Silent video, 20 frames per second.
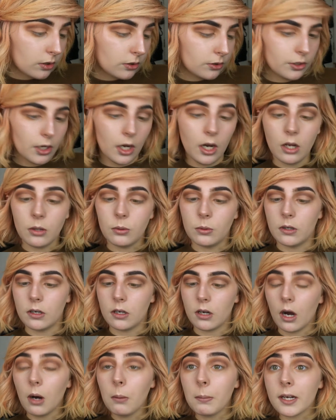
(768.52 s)
No!
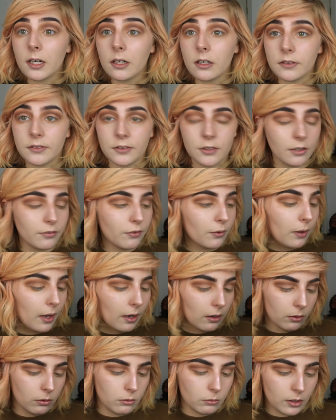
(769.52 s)
Oh my god, no
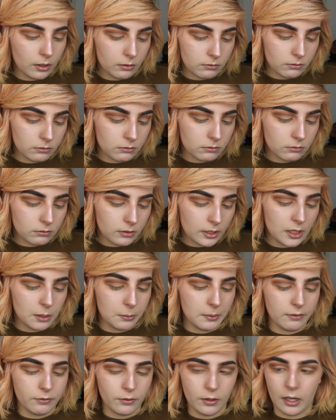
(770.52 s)
fallout. Well, a little
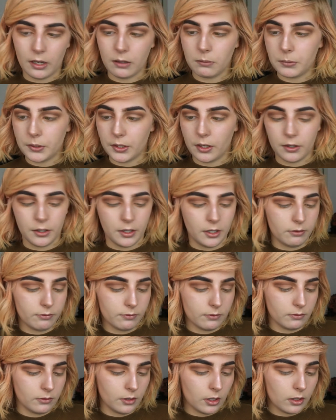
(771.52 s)
bit of fallout, but not enough.
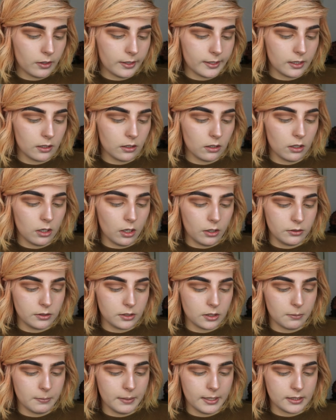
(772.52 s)
Not like loads
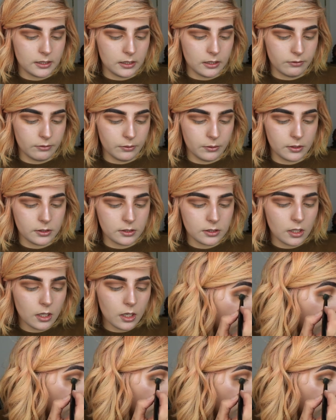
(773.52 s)
compared to the other ones.